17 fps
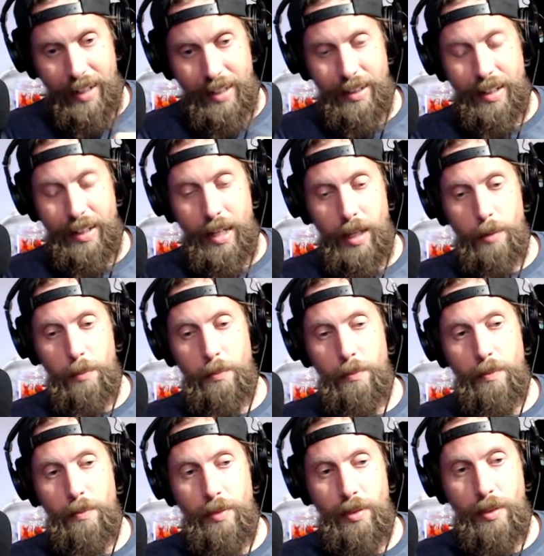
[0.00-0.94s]
I could
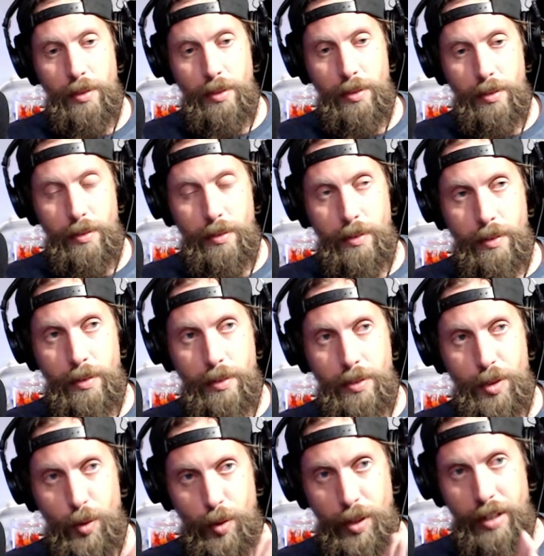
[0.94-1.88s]
name
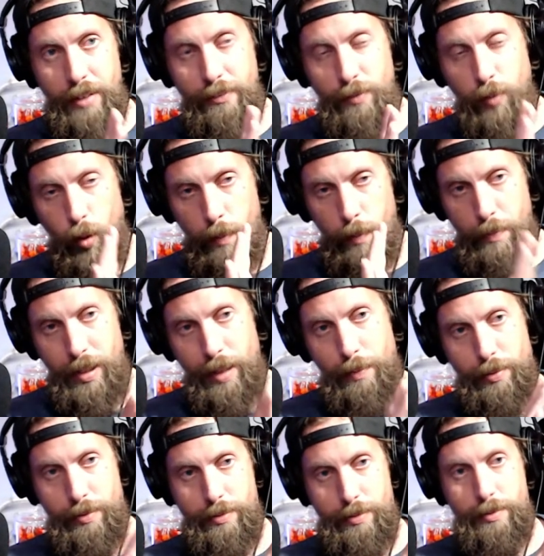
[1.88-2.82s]
three to four
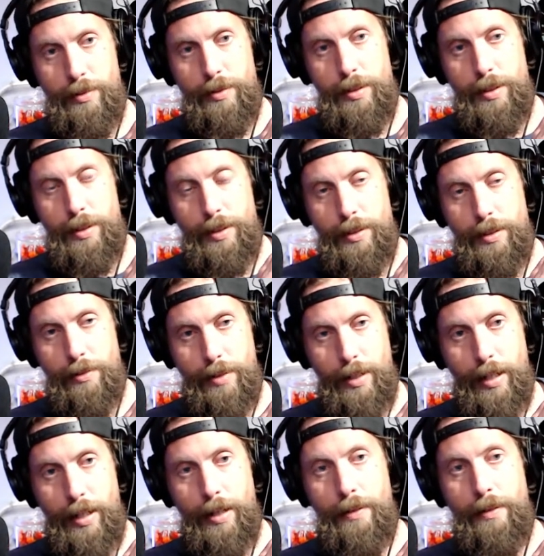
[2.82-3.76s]
people,
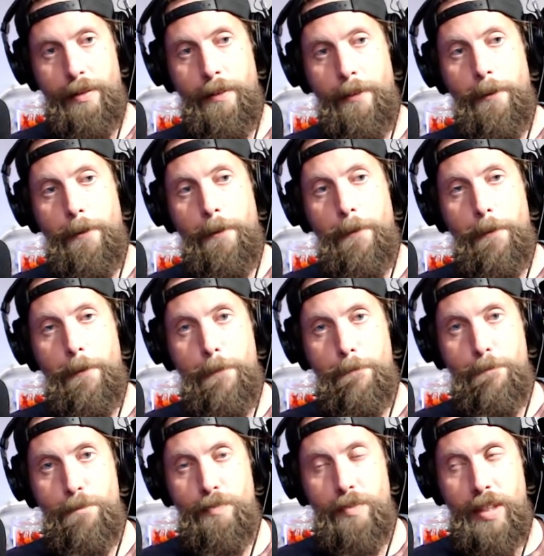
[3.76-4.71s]
okay,
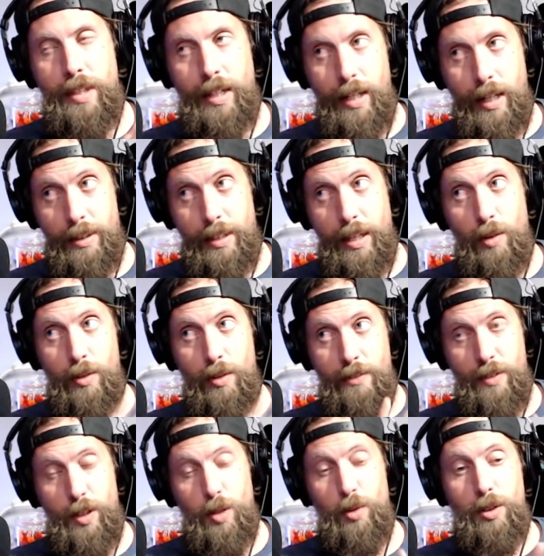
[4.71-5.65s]
they got
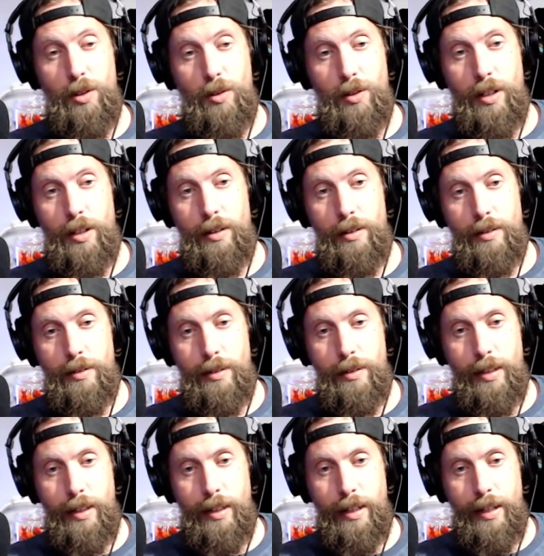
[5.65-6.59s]
that review unit
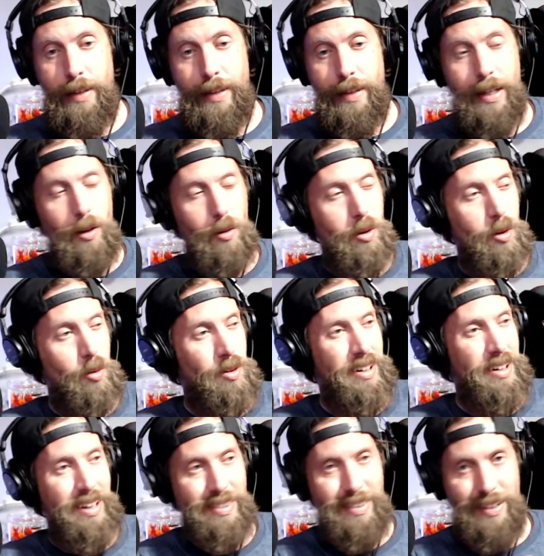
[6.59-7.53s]
and they don't
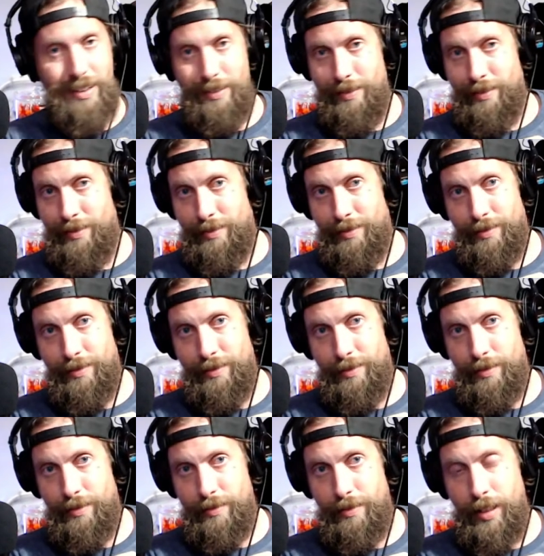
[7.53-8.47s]
know nothing,
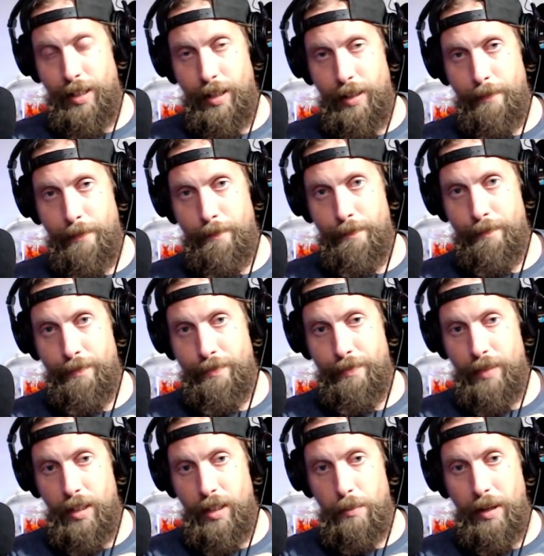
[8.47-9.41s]
okay,
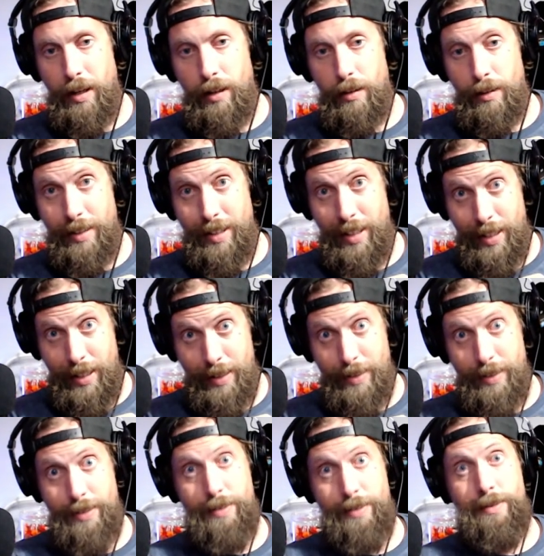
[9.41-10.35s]
about
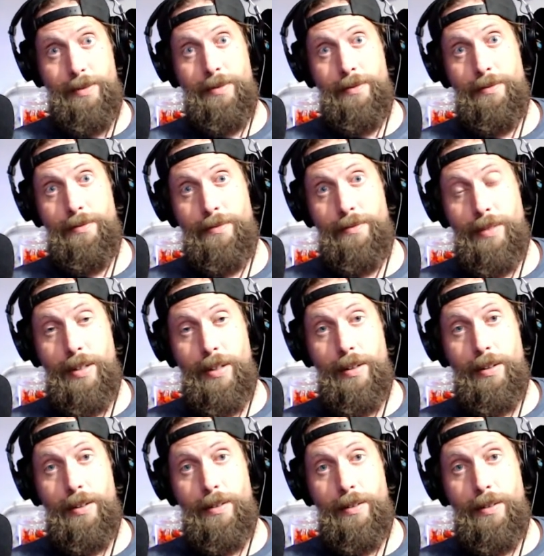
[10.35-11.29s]
arcades,
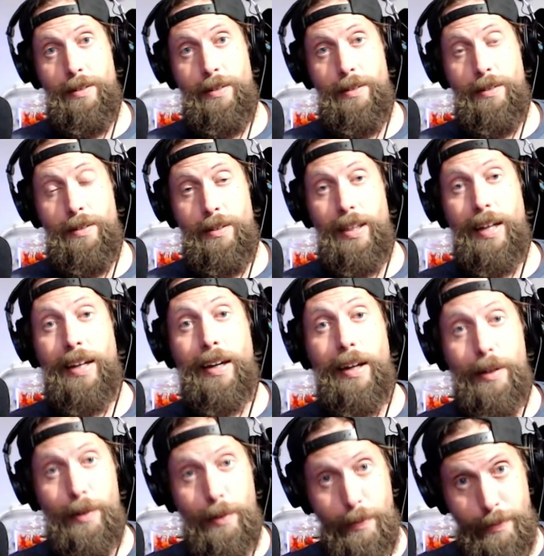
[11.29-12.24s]
okay,
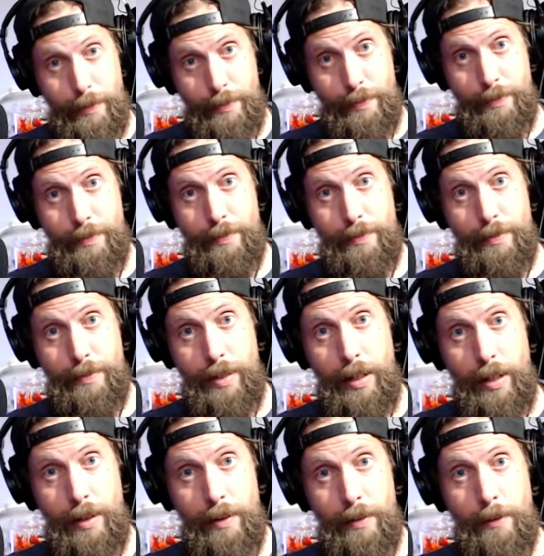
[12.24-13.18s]
like I do,
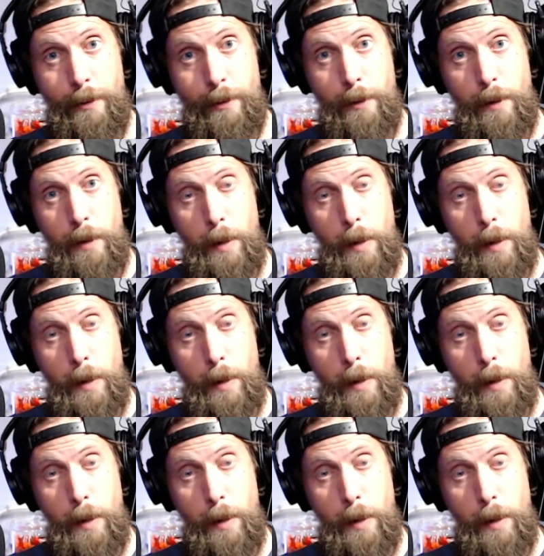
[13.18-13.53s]
okay.